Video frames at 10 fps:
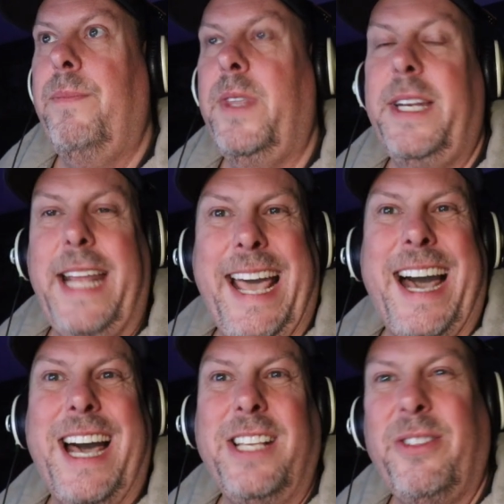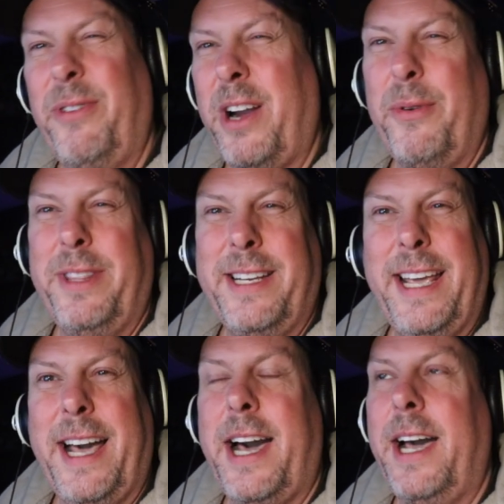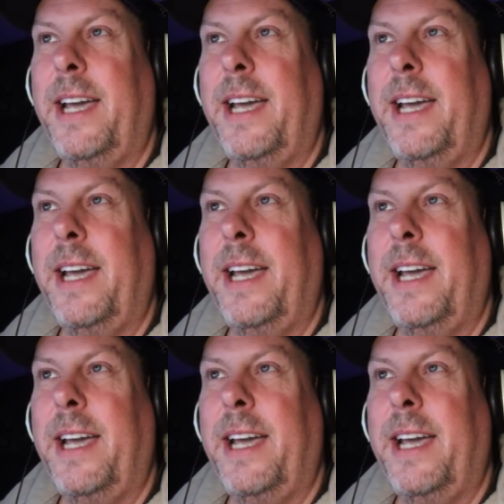the day high. So figure out what the day high.